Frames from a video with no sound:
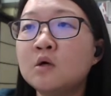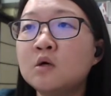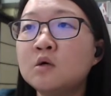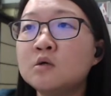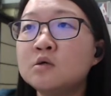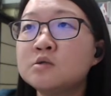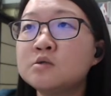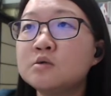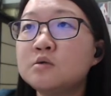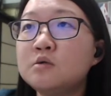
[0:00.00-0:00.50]
So
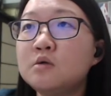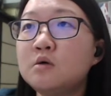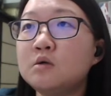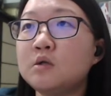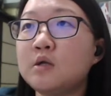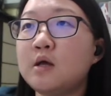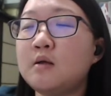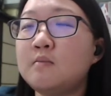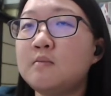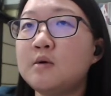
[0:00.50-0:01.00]
note
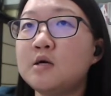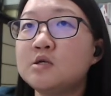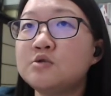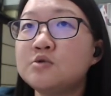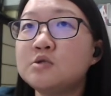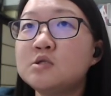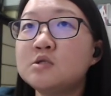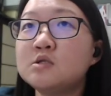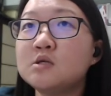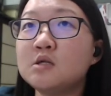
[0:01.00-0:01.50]
that measuring
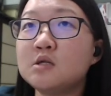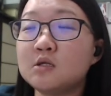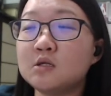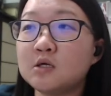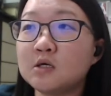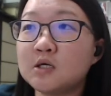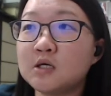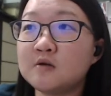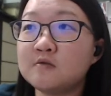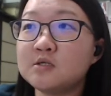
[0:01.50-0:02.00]
cylinder
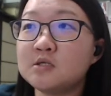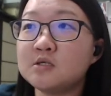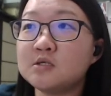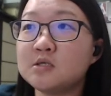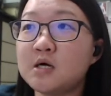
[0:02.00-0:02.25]
gives us